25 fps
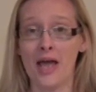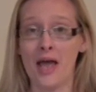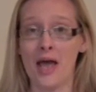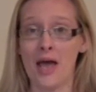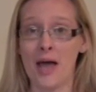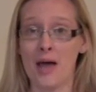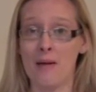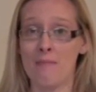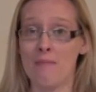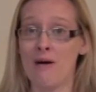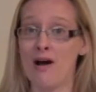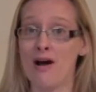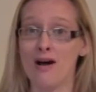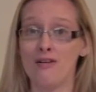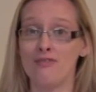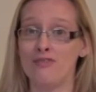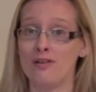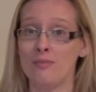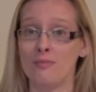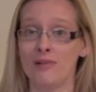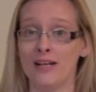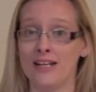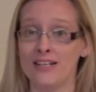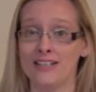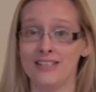Apart
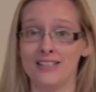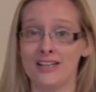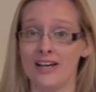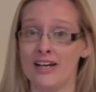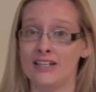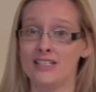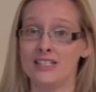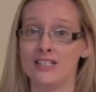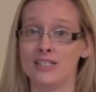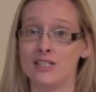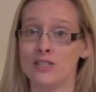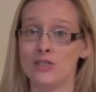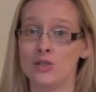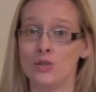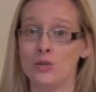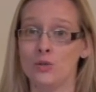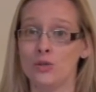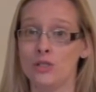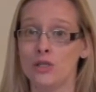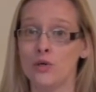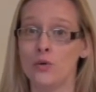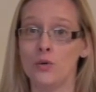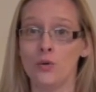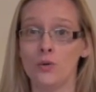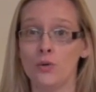from my anxiety
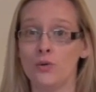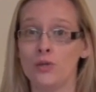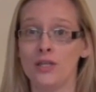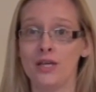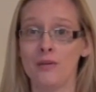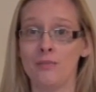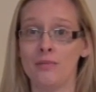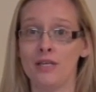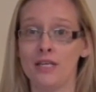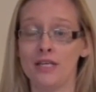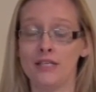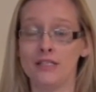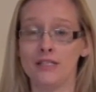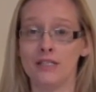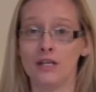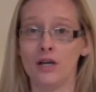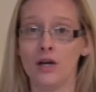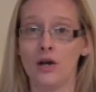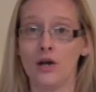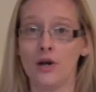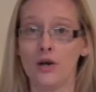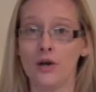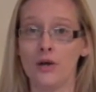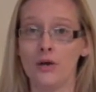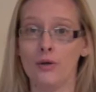disorder all them years
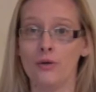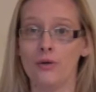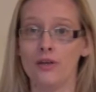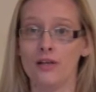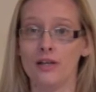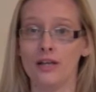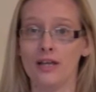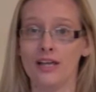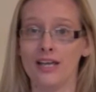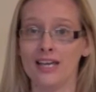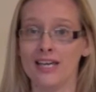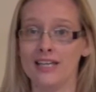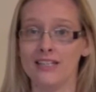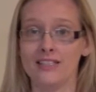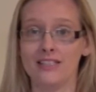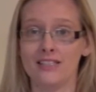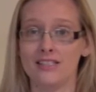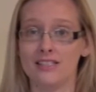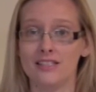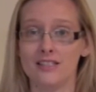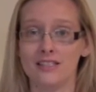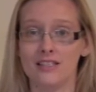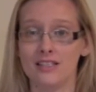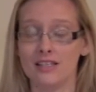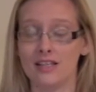ago,
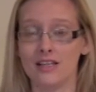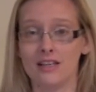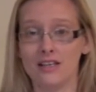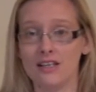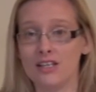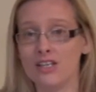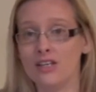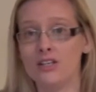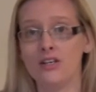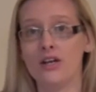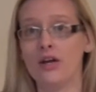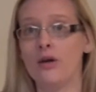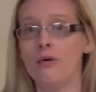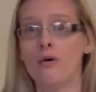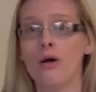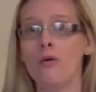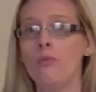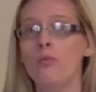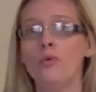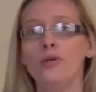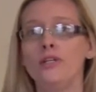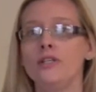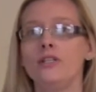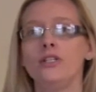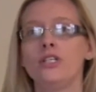it's, you know, I
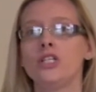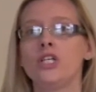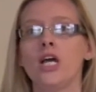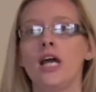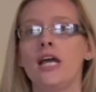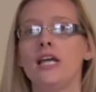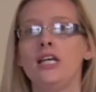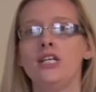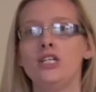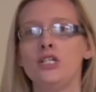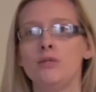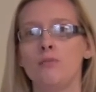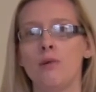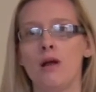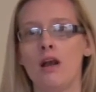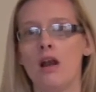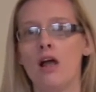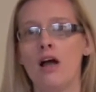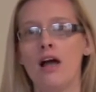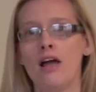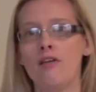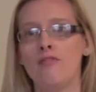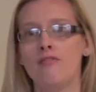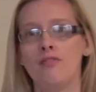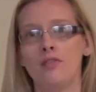wouldn't change my
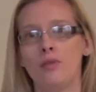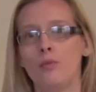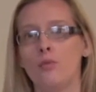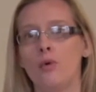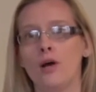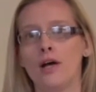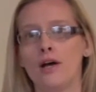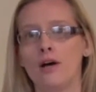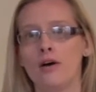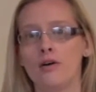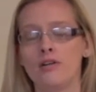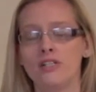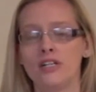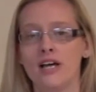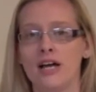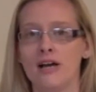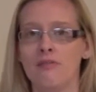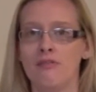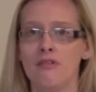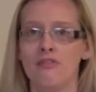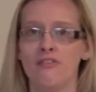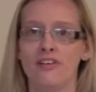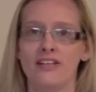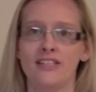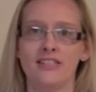life for the world. I have
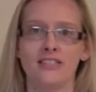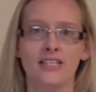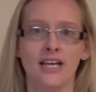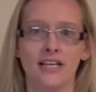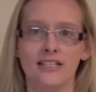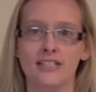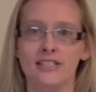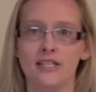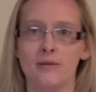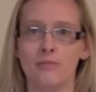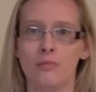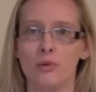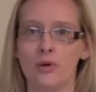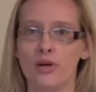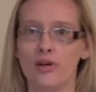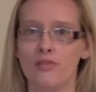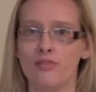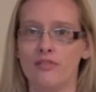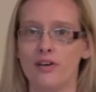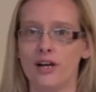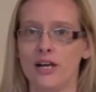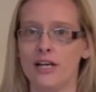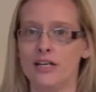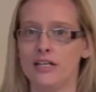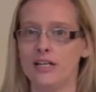a fantastic
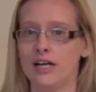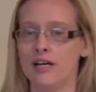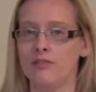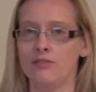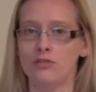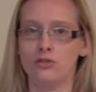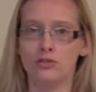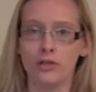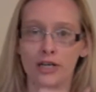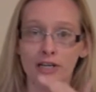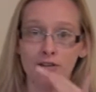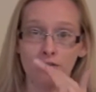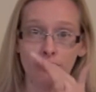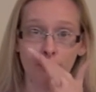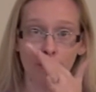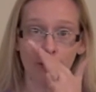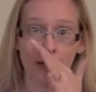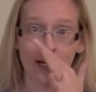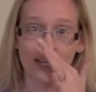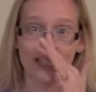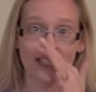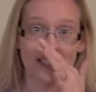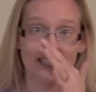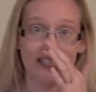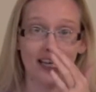boyfriend, I have great
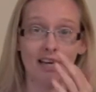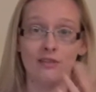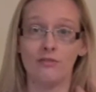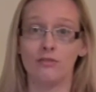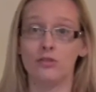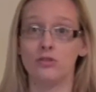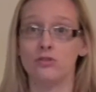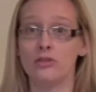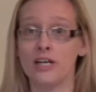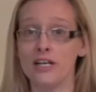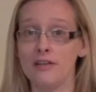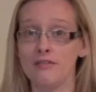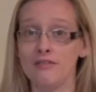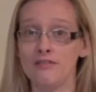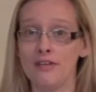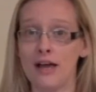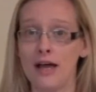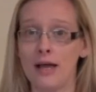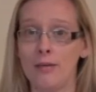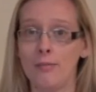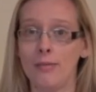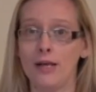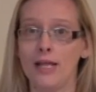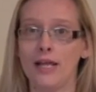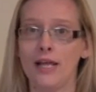friends, I have great
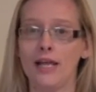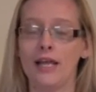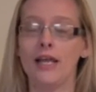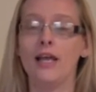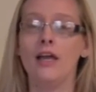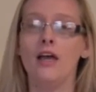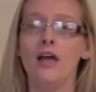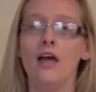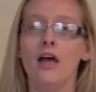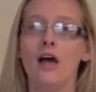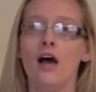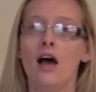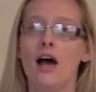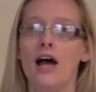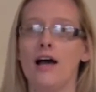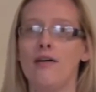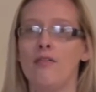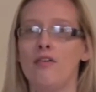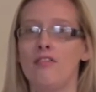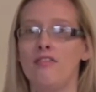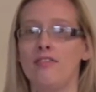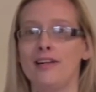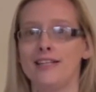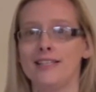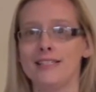family, I have
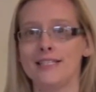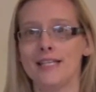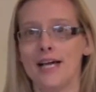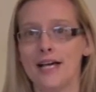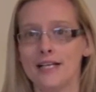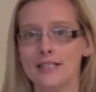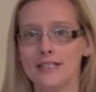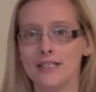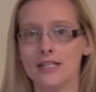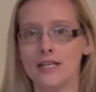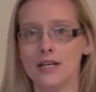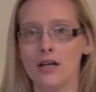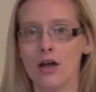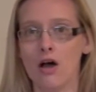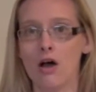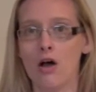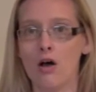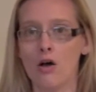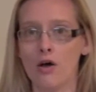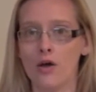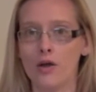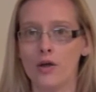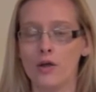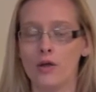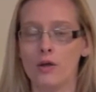a fantastic
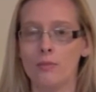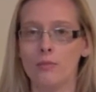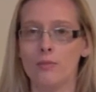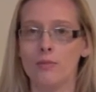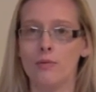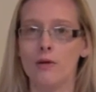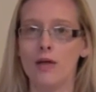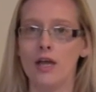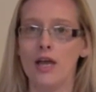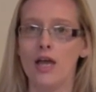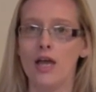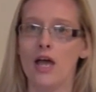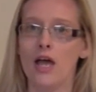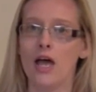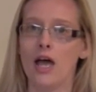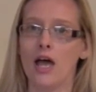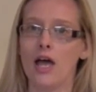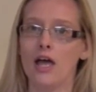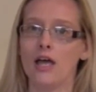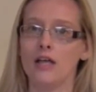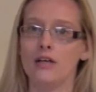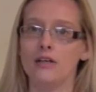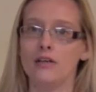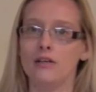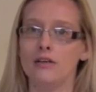home.
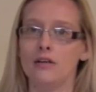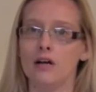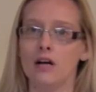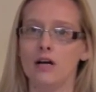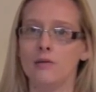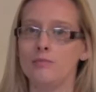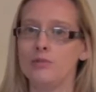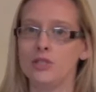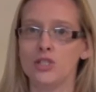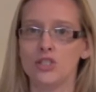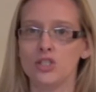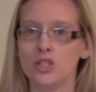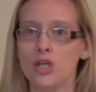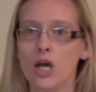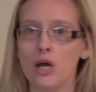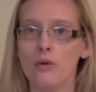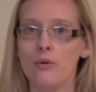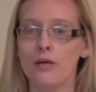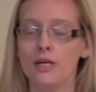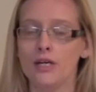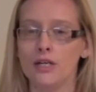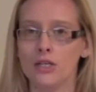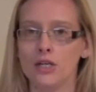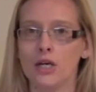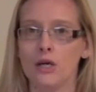And I'm just
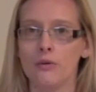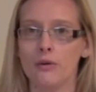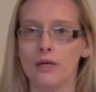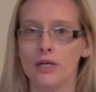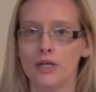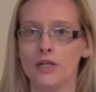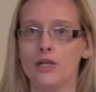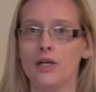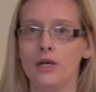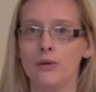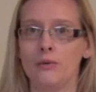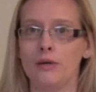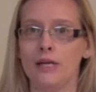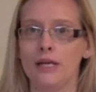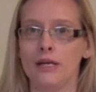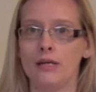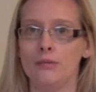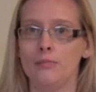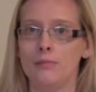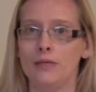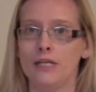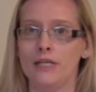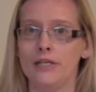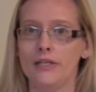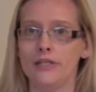going
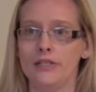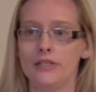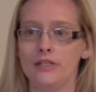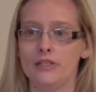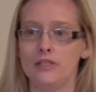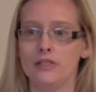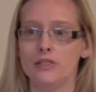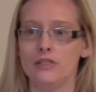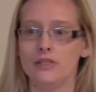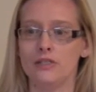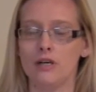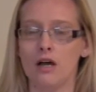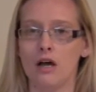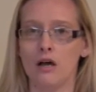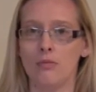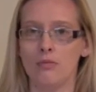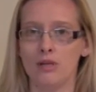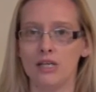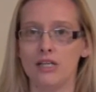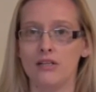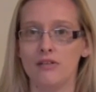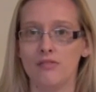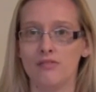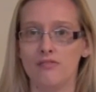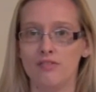because I'm
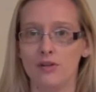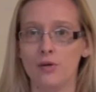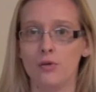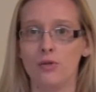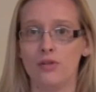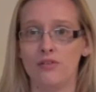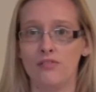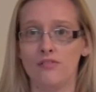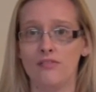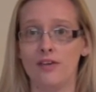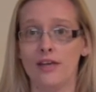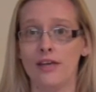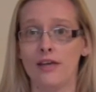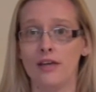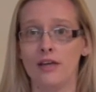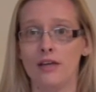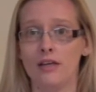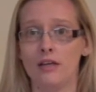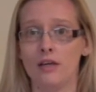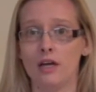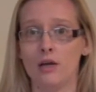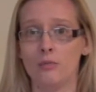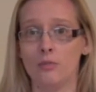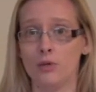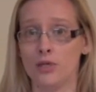going to feel the
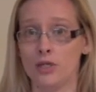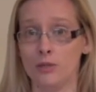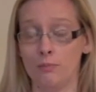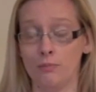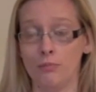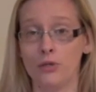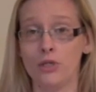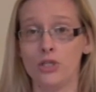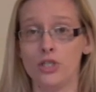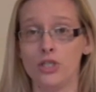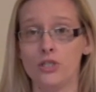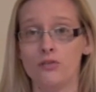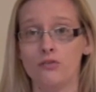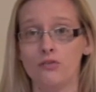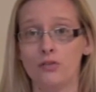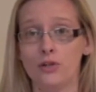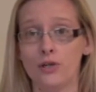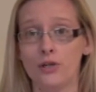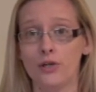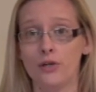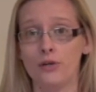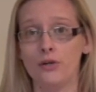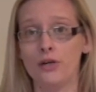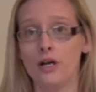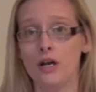fear, I'm going to push
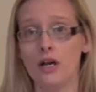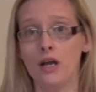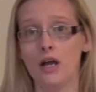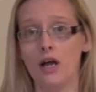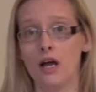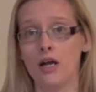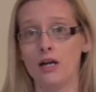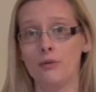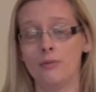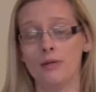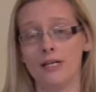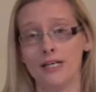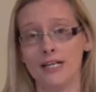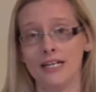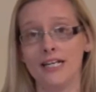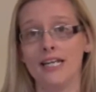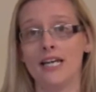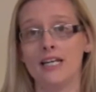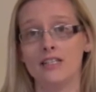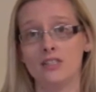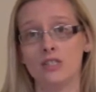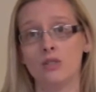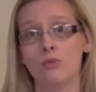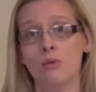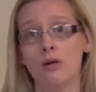through, and I'm going to
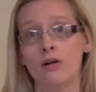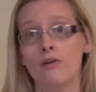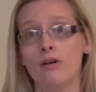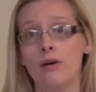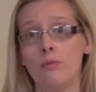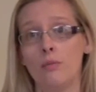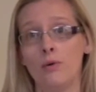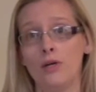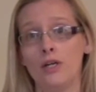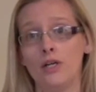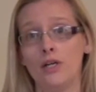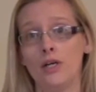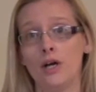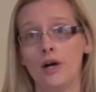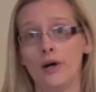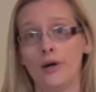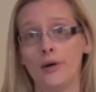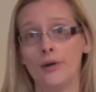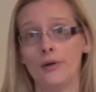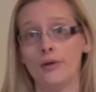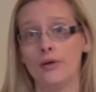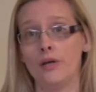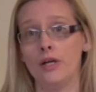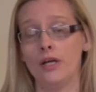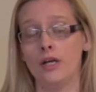get to where I want to go.
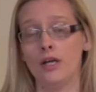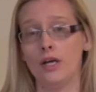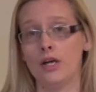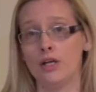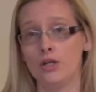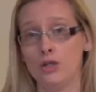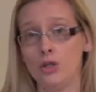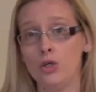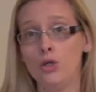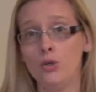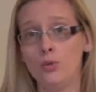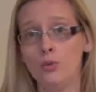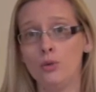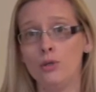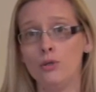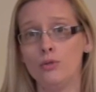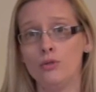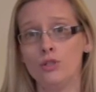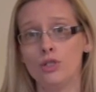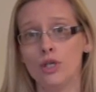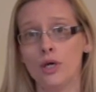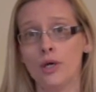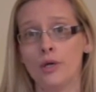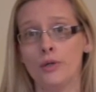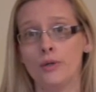And you will
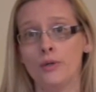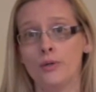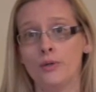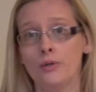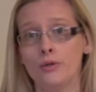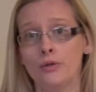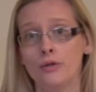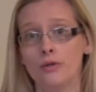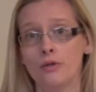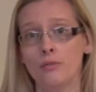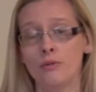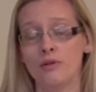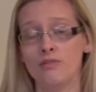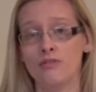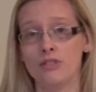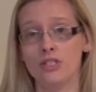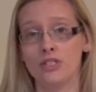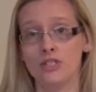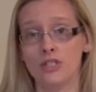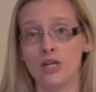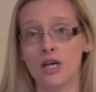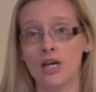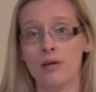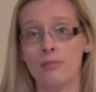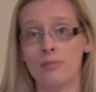too. With
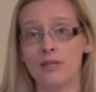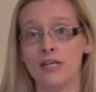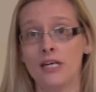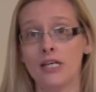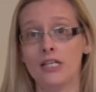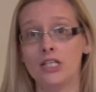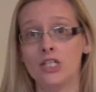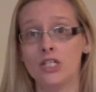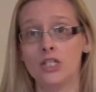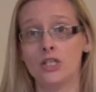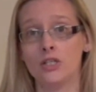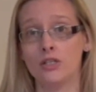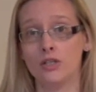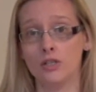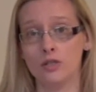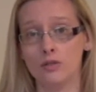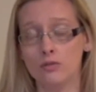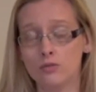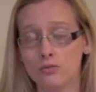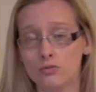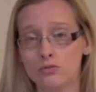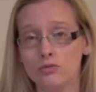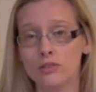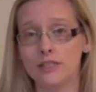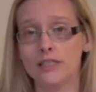determination, you
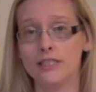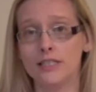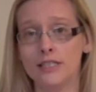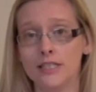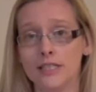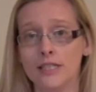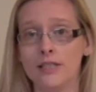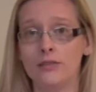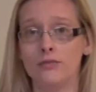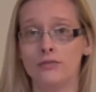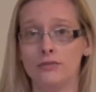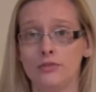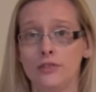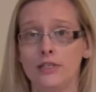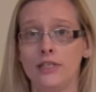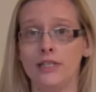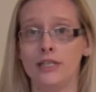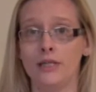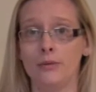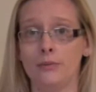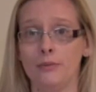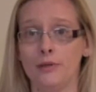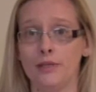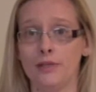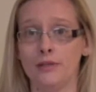really
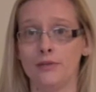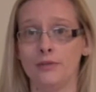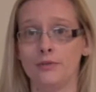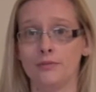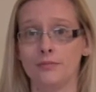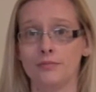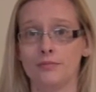will.